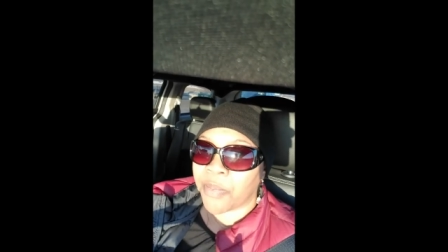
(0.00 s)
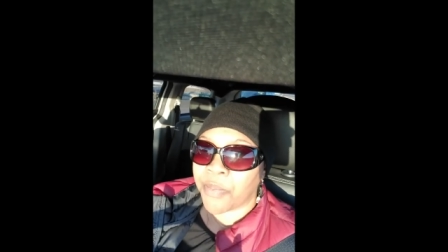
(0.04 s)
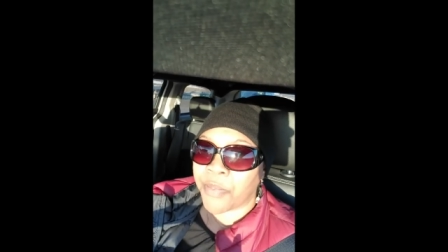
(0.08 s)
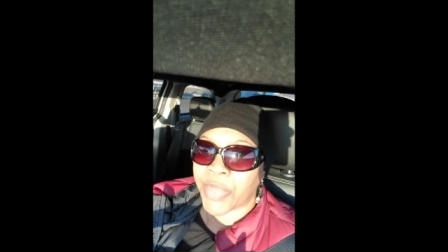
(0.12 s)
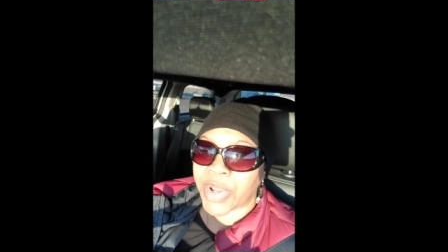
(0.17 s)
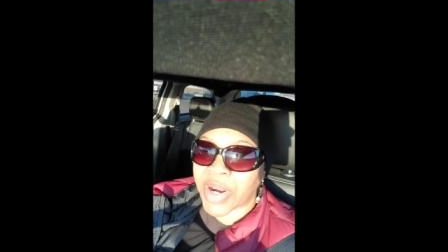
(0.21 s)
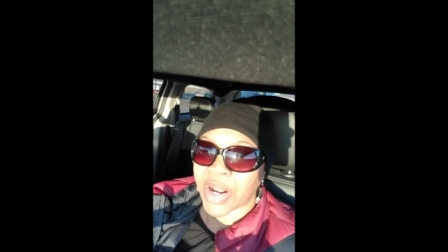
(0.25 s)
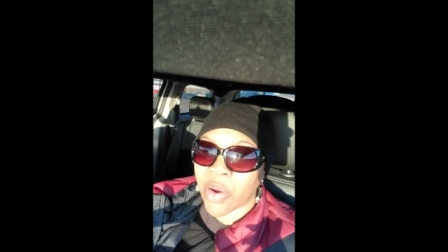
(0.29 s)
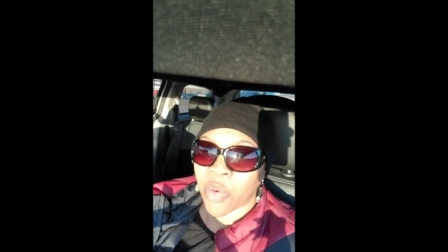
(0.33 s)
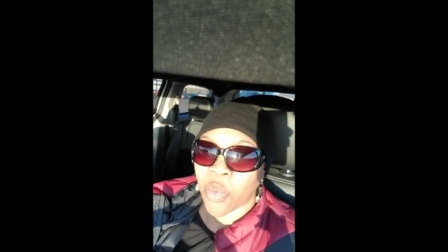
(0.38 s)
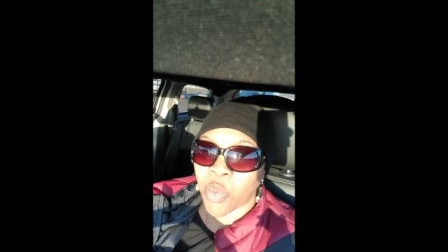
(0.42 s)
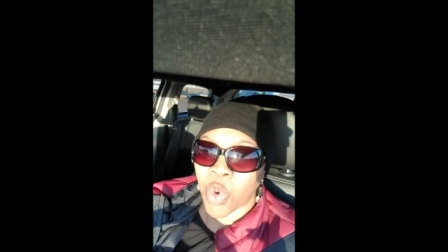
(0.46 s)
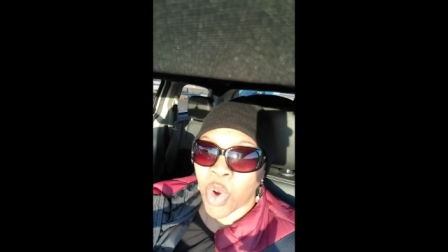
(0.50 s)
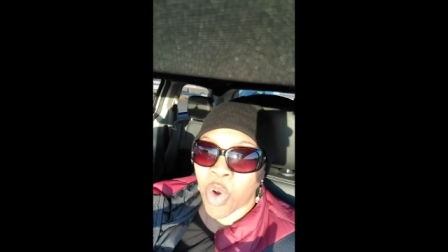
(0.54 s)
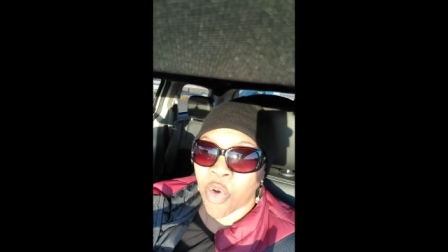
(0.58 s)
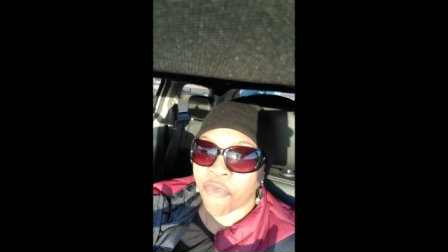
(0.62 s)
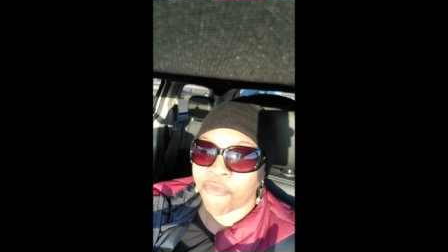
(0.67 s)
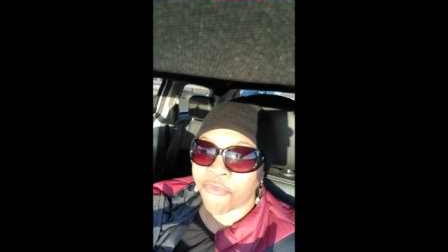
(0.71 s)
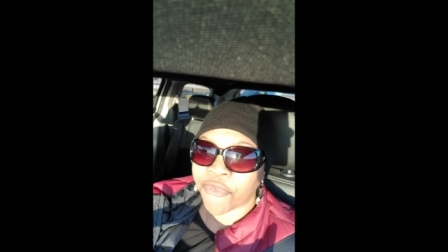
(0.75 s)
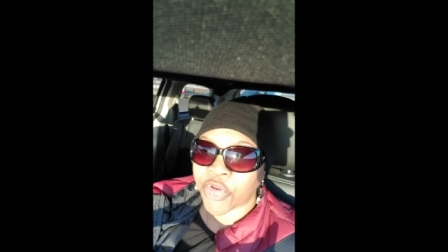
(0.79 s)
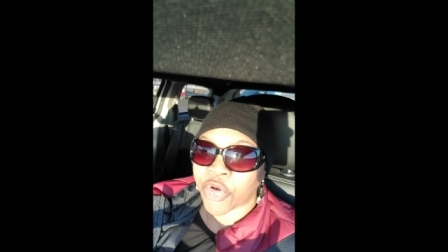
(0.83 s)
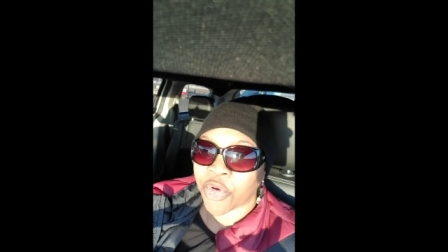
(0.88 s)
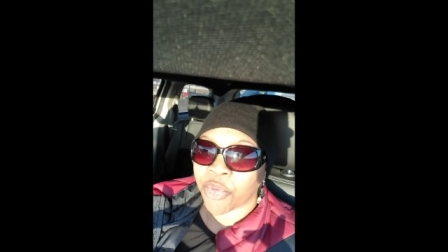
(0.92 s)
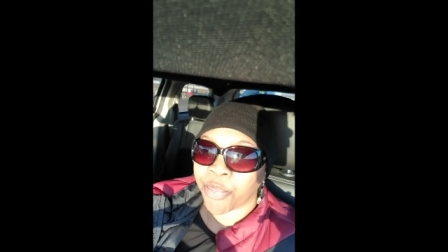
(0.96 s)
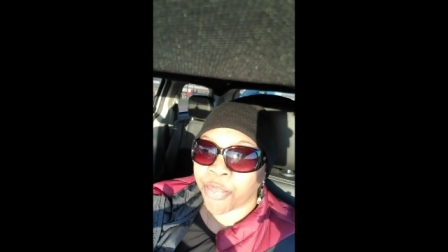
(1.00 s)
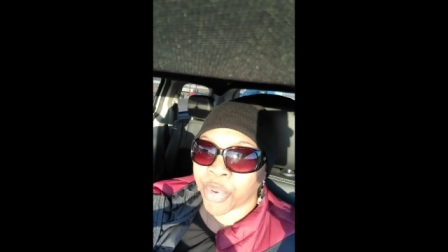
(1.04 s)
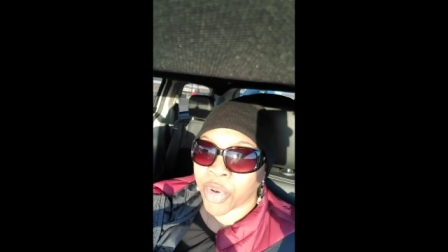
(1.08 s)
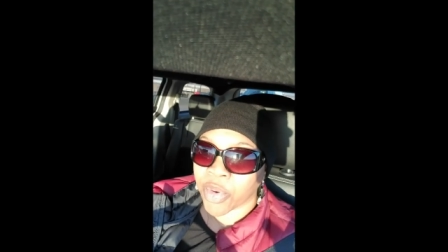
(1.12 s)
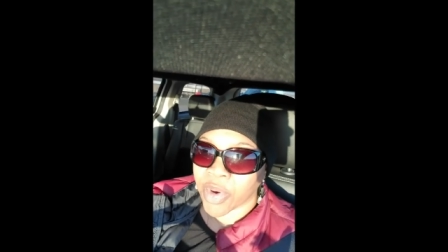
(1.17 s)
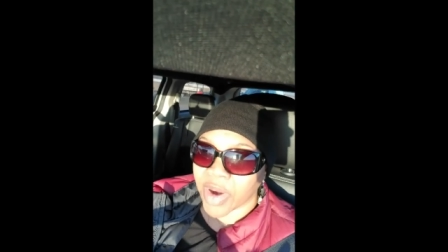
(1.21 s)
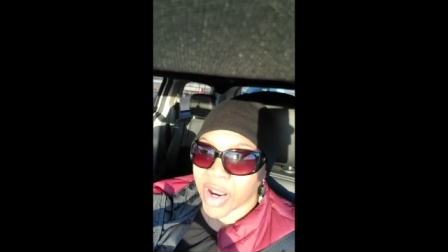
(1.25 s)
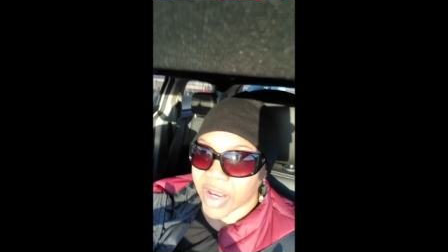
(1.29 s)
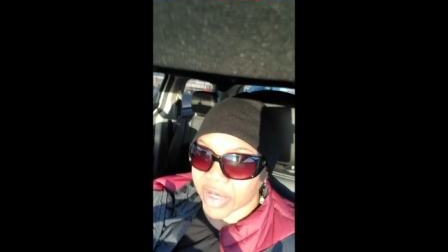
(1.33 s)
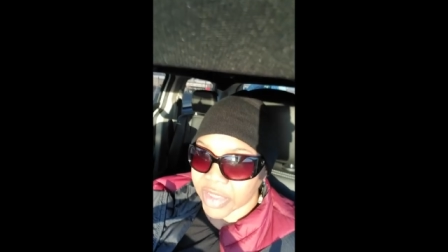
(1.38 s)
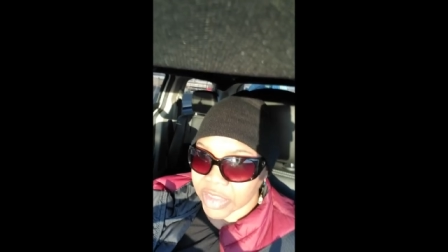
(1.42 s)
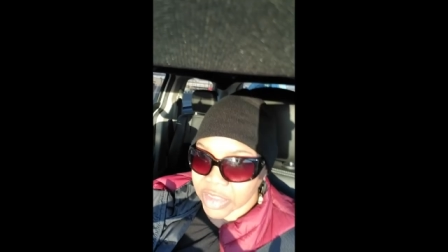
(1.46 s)
but I won't feel
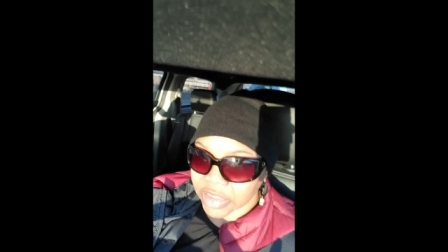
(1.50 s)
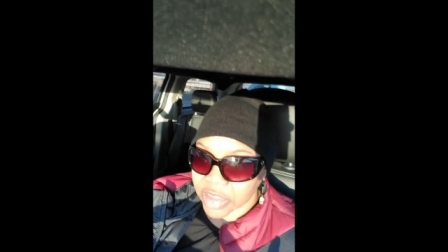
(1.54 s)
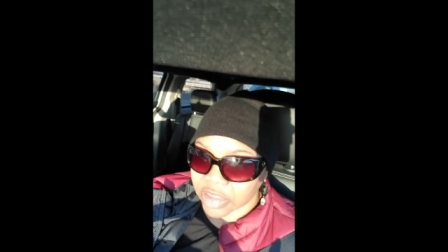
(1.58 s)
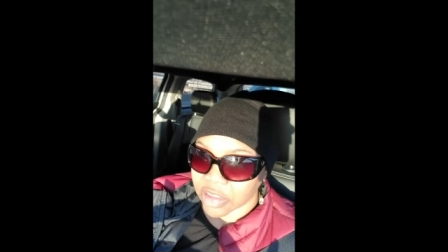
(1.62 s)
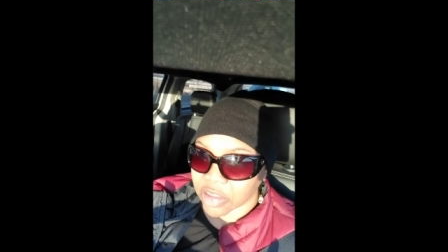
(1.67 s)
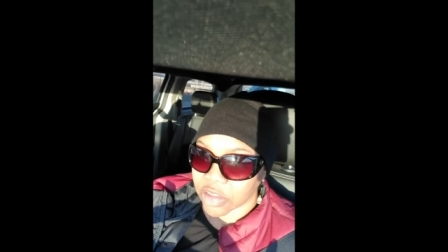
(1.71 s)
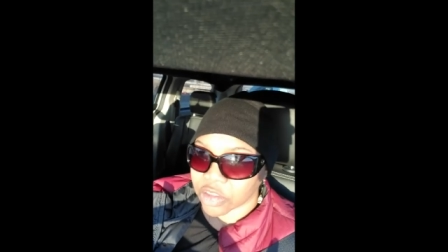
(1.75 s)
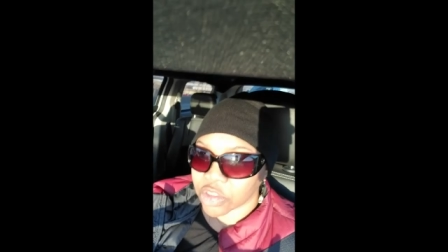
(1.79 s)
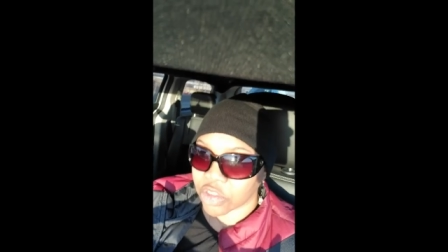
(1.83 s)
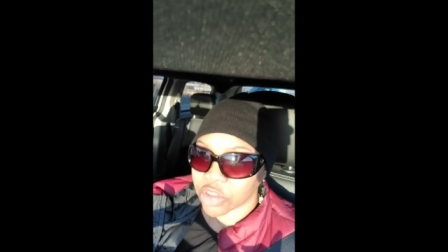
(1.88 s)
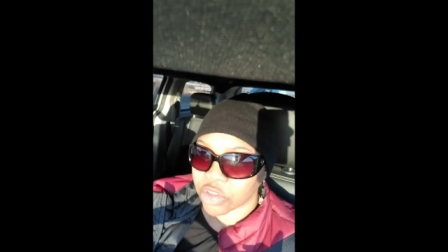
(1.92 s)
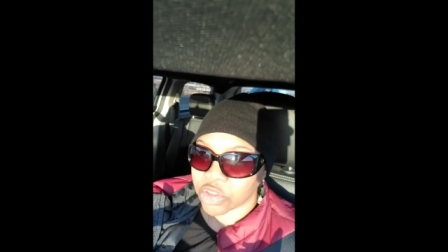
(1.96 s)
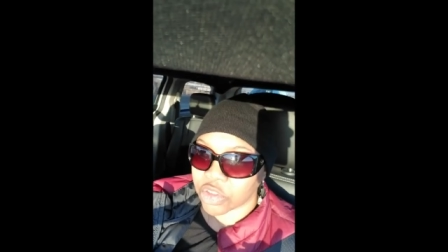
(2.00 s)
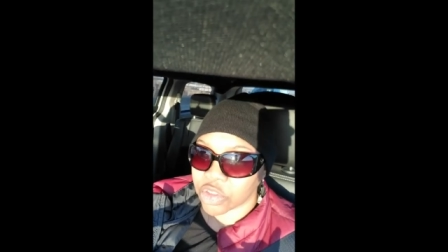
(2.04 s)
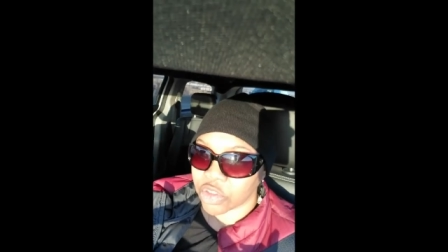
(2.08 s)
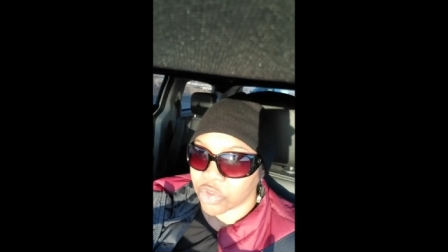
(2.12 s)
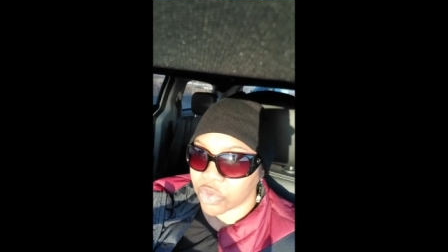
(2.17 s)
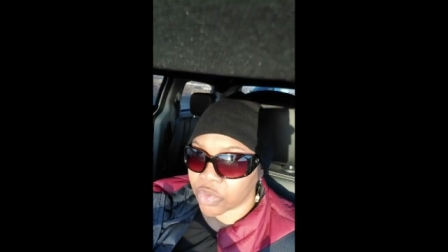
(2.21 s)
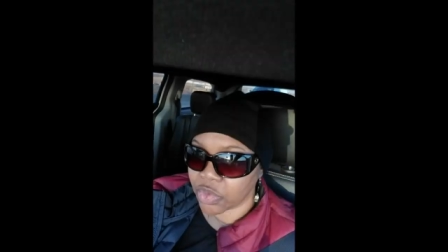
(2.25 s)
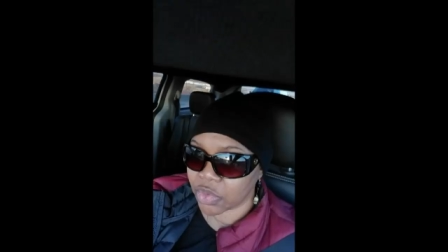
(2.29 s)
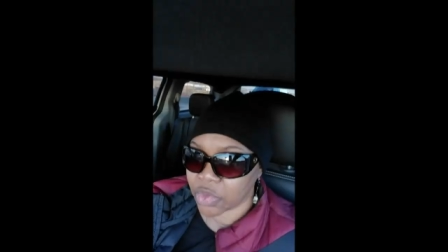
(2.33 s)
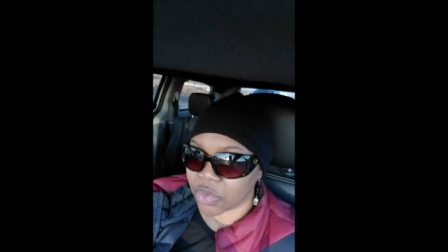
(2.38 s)
pressed to do